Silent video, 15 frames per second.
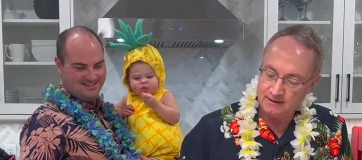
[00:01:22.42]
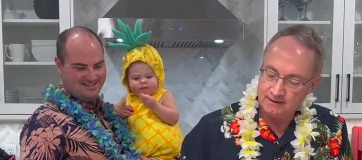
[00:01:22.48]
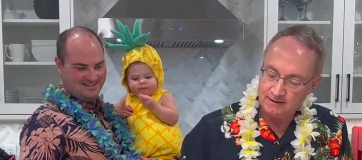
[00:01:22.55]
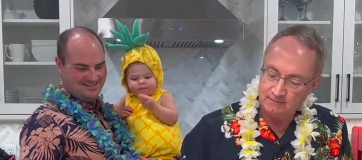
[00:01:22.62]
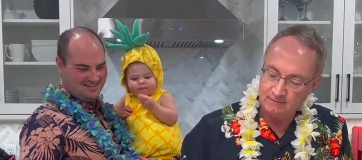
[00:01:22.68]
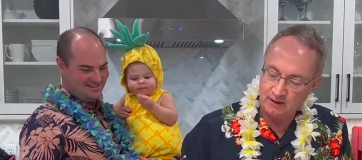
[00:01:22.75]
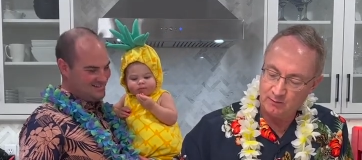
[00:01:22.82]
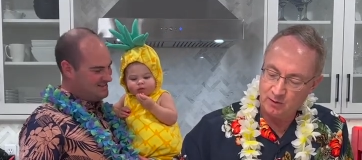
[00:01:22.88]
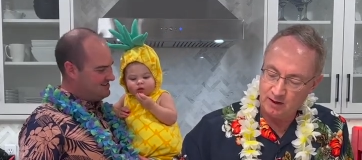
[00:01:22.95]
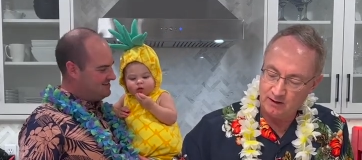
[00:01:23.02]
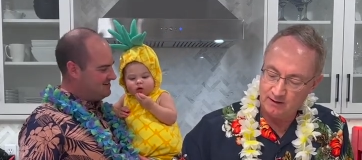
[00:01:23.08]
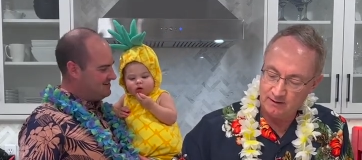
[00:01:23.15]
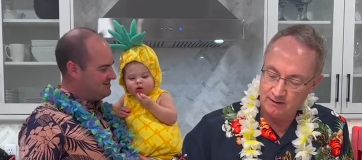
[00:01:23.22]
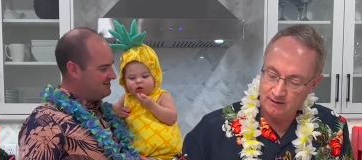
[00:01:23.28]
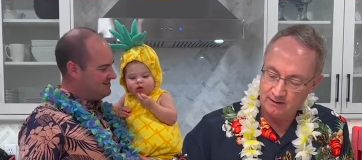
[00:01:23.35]
Speaker 1: Right,
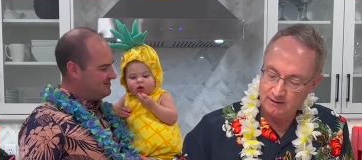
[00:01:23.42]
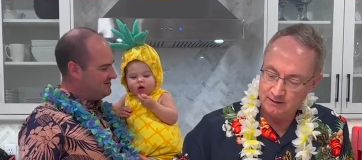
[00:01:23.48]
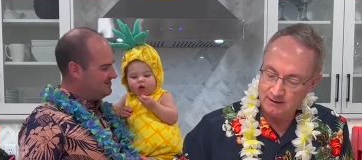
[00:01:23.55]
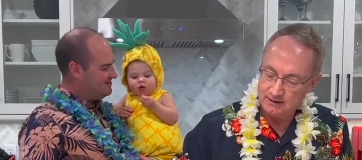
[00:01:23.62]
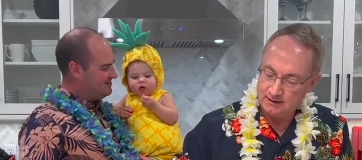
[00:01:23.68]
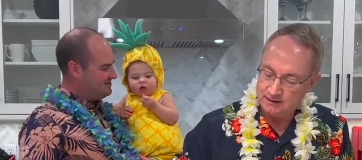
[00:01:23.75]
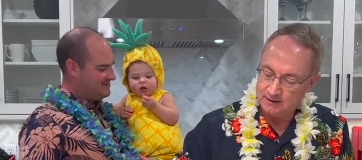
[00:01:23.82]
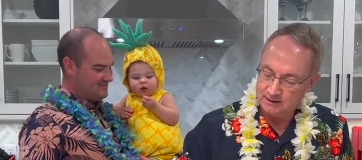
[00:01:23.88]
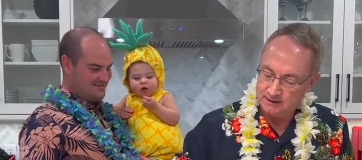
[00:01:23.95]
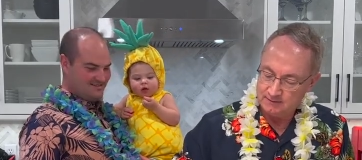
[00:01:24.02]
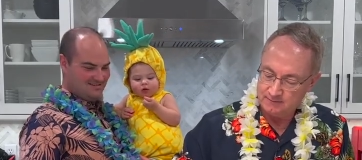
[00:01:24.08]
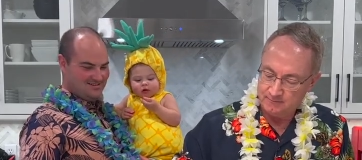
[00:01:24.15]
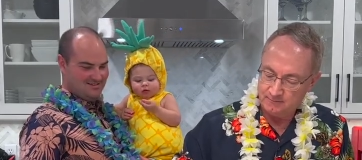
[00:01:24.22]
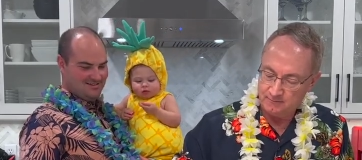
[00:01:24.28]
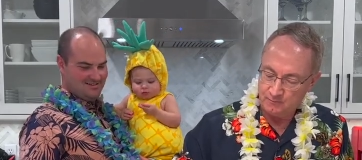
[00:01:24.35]
Parker?
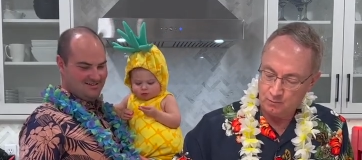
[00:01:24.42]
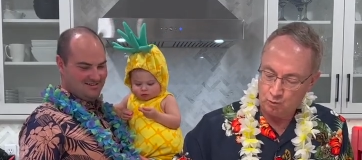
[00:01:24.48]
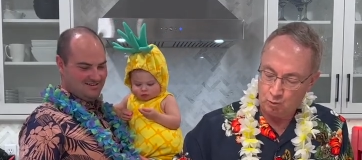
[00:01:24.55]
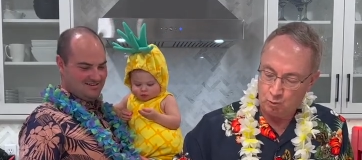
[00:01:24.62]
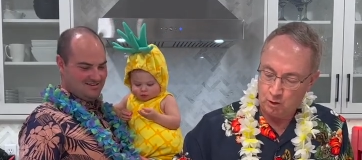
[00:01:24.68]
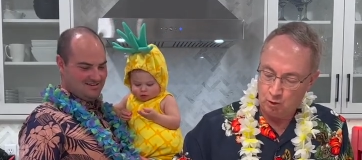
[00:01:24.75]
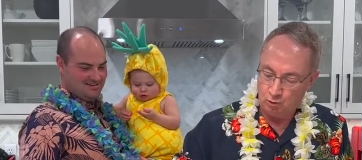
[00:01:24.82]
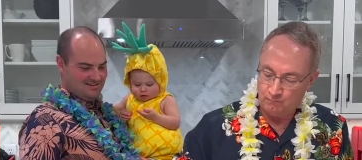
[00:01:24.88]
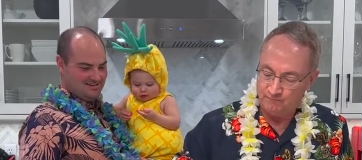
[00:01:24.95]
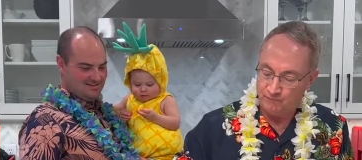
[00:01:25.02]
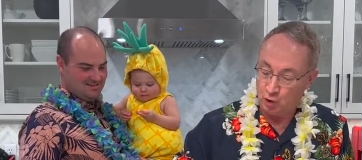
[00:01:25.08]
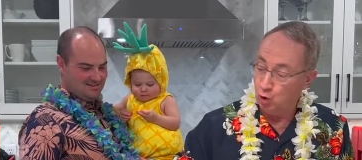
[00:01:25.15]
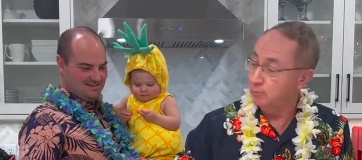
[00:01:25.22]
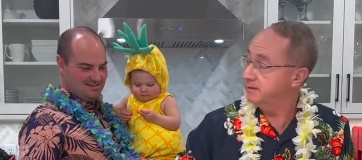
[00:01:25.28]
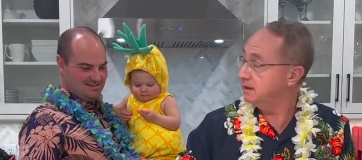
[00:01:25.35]
Whoa,
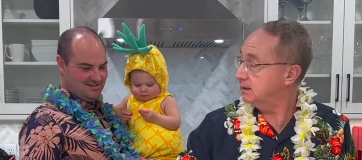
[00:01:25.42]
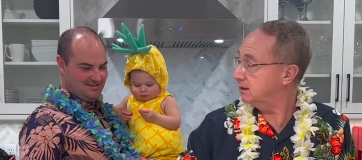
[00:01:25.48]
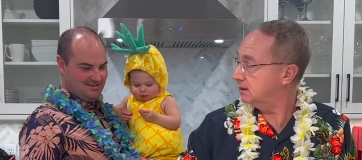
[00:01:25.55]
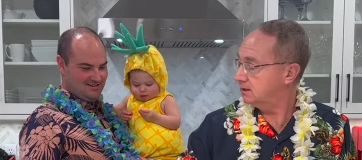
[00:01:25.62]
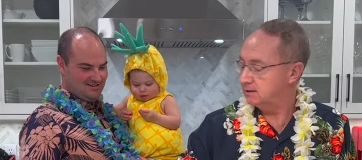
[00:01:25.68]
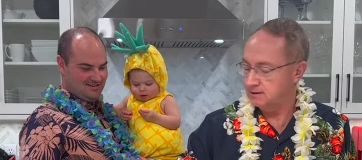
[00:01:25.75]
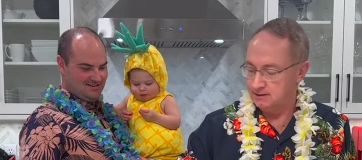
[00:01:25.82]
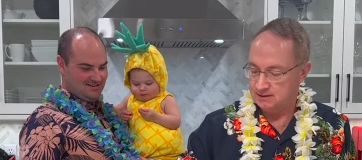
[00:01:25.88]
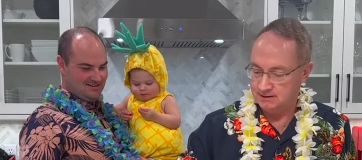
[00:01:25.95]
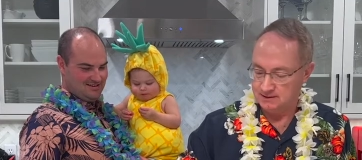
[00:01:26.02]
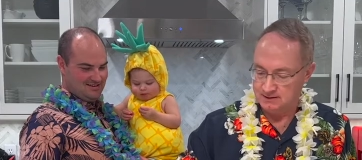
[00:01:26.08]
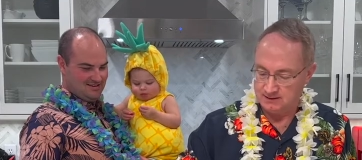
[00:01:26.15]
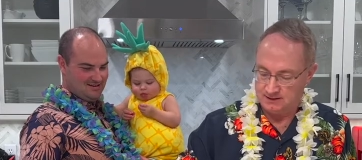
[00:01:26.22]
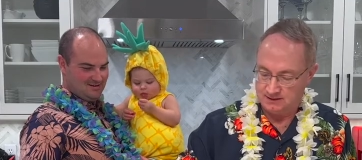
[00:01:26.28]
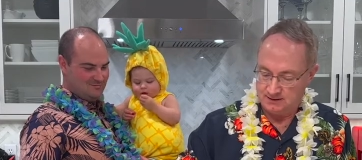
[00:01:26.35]
foamy.
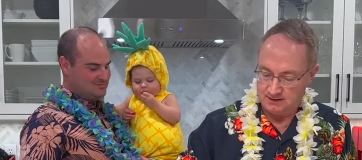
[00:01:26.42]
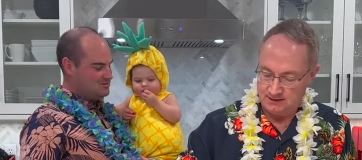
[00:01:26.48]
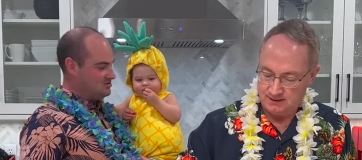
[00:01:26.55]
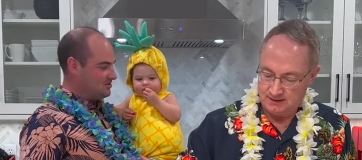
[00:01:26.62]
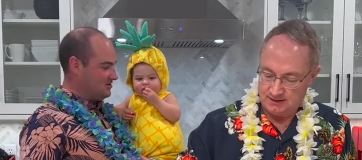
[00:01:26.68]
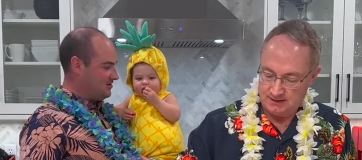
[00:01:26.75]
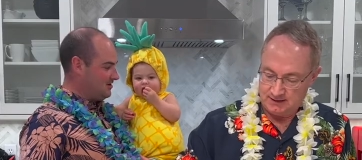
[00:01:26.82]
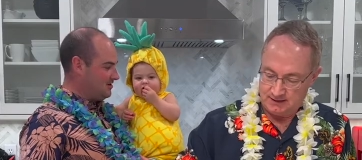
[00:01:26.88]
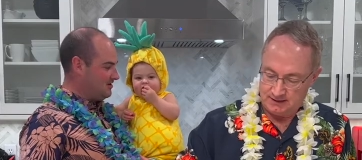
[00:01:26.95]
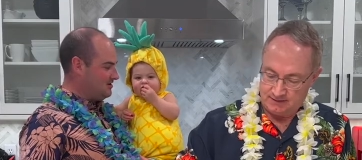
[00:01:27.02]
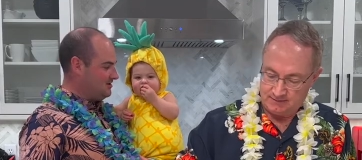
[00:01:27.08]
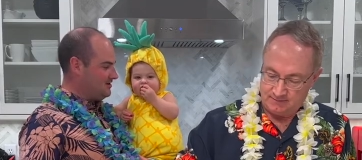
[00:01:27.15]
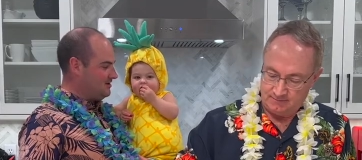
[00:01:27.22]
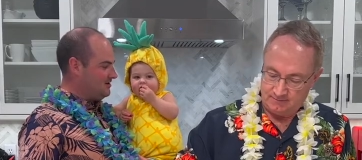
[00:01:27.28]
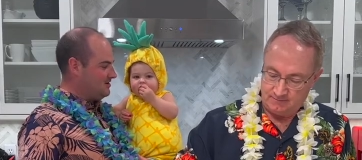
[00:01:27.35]
I'm sure.
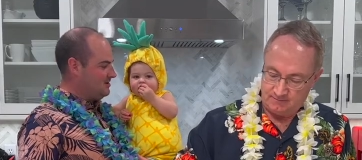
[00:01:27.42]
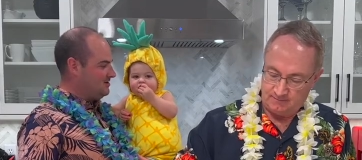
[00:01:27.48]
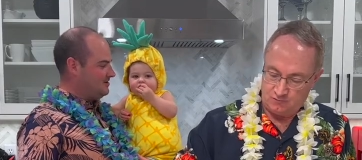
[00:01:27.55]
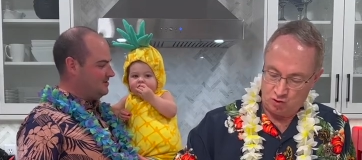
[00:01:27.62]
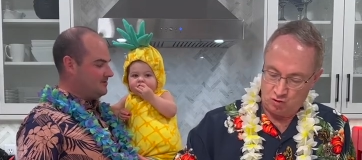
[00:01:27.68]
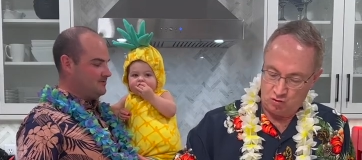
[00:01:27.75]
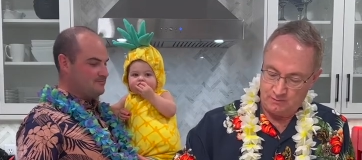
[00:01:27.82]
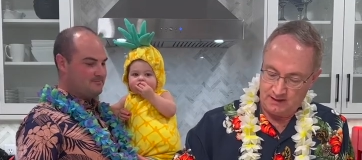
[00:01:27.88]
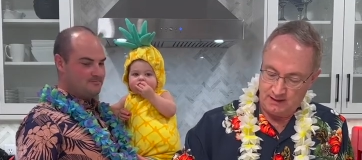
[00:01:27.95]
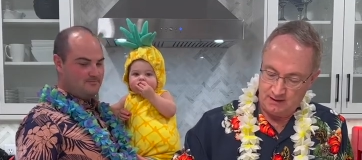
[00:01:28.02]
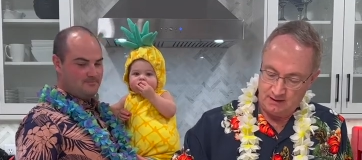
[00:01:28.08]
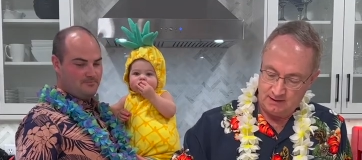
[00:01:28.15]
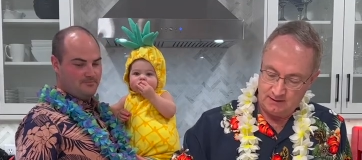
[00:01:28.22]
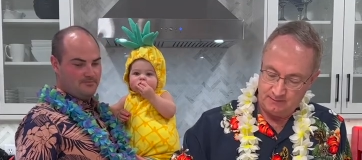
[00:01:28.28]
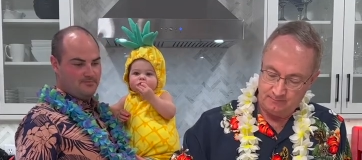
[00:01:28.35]

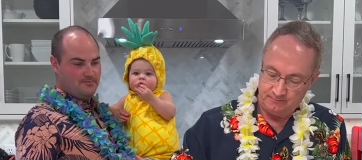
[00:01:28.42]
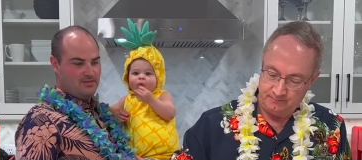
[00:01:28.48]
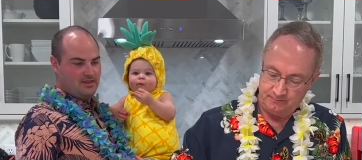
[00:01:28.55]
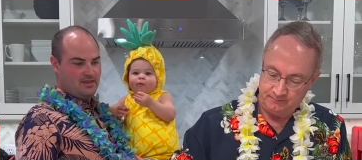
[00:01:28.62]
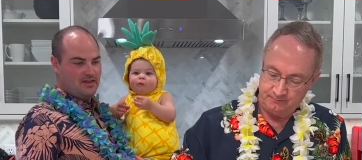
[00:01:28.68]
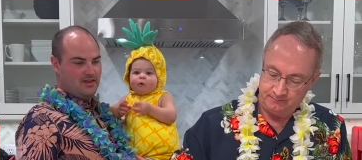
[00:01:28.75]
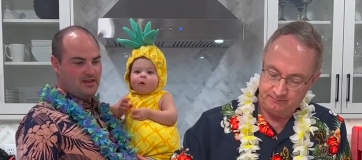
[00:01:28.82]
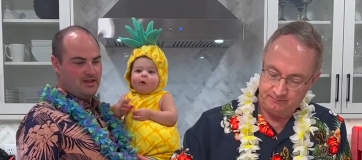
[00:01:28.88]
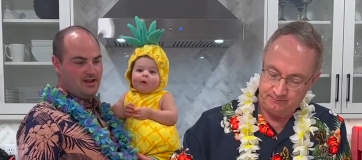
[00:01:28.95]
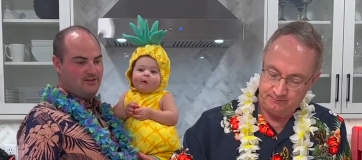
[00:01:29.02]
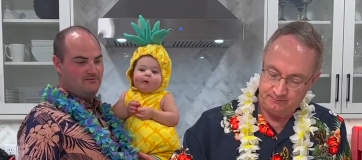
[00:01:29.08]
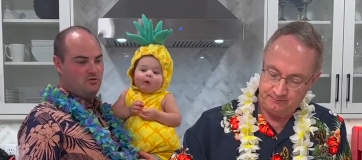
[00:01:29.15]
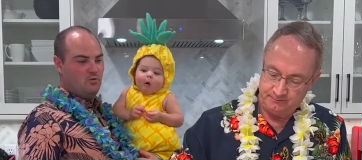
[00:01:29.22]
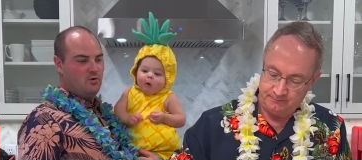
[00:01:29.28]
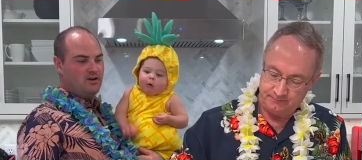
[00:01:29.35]
Foamy.
Speaker 2: Mm.
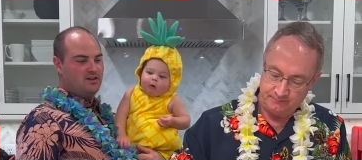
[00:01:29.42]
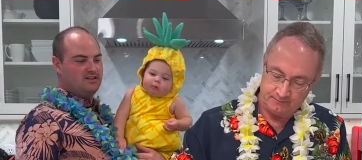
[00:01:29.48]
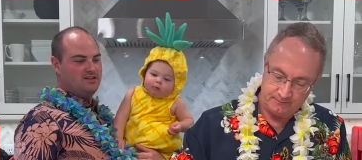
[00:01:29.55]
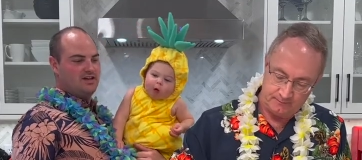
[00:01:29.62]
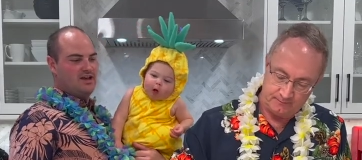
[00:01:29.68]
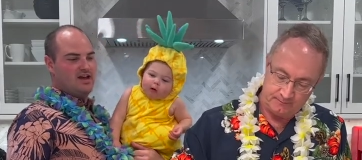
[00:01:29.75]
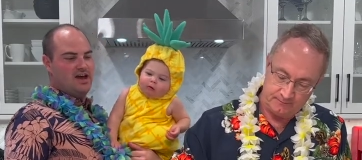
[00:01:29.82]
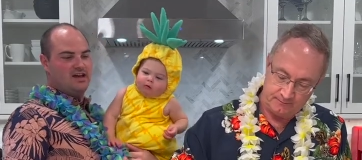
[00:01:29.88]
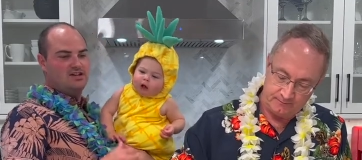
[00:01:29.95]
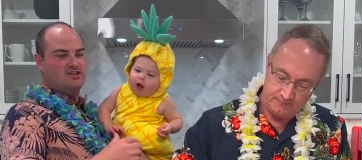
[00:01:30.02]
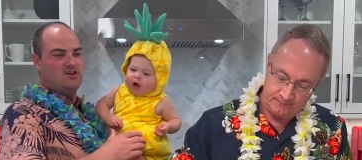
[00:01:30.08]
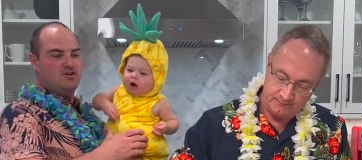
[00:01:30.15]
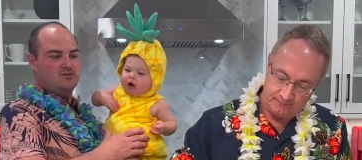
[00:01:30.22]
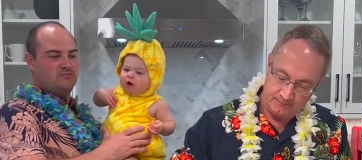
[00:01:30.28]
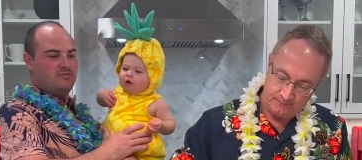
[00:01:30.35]
If you wanted to add adult